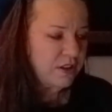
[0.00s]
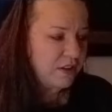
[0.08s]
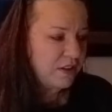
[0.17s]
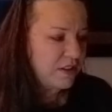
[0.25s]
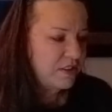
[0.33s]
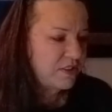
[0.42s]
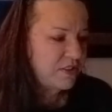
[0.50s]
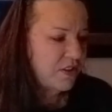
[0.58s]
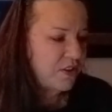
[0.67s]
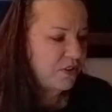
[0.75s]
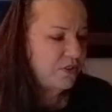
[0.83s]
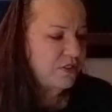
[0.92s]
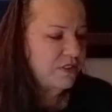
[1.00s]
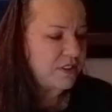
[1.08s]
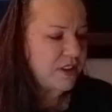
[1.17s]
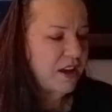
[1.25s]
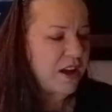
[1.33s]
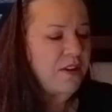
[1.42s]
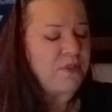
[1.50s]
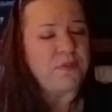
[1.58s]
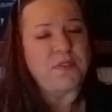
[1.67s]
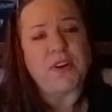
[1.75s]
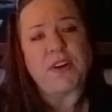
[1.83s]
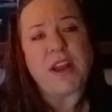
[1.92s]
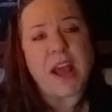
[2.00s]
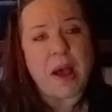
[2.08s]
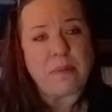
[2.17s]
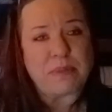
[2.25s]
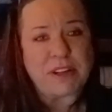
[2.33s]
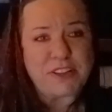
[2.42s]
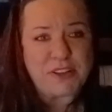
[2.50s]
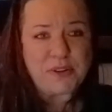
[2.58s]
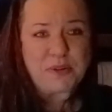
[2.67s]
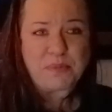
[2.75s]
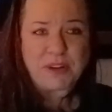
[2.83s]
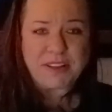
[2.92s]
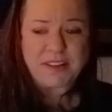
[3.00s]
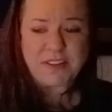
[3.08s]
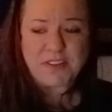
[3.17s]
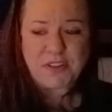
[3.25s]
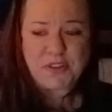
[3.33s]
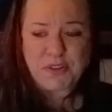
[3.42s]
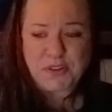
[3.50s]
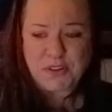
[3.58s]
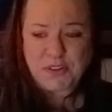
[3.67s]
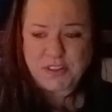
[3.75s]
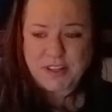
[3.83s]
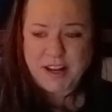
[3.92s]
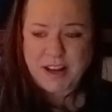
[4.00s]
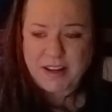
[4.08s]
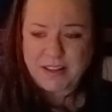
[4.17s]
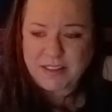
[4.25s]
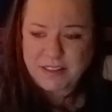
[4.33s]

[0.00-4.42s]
years. So I'm very happy to bring this to you today.